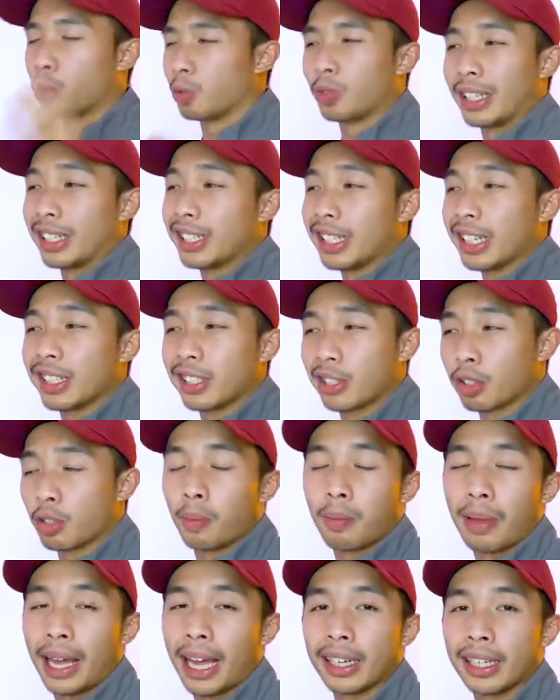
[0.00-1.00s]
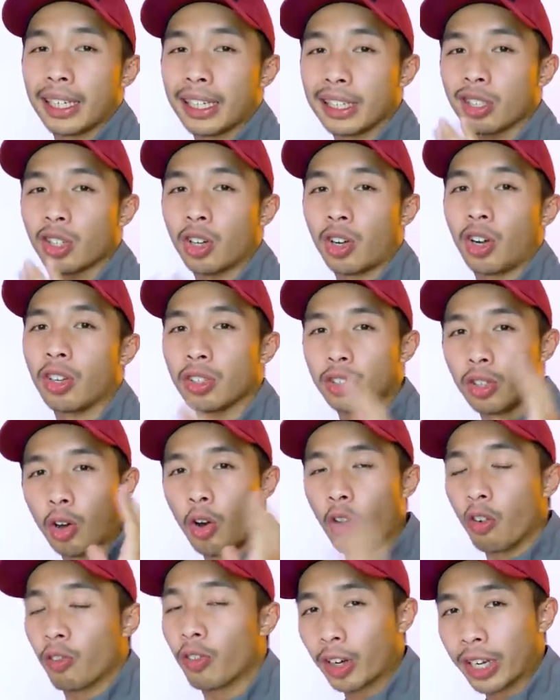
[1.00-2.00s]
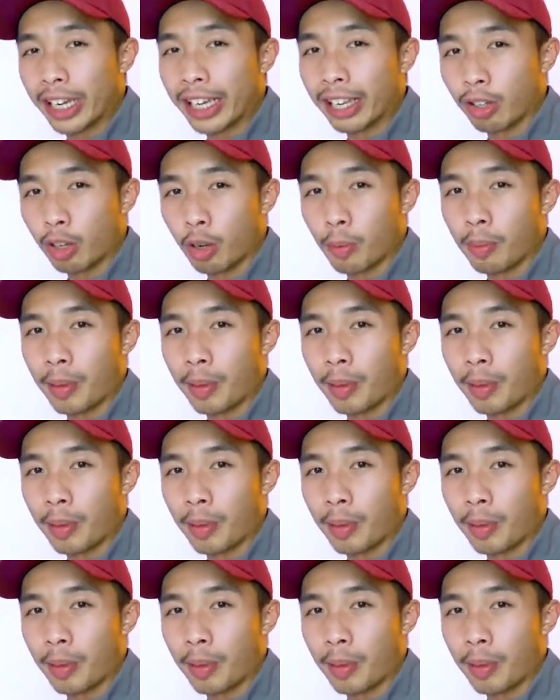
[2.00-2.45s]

So the 6th command is called the overkill